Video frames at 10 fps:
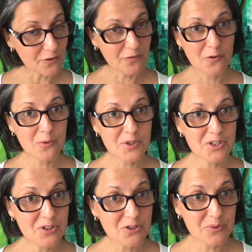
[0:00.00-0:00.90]
forward
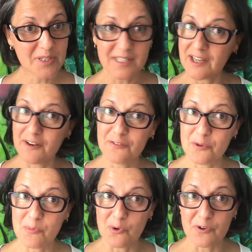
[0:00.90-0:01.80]
to doing a
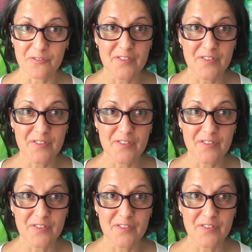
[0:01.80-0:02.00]
few more of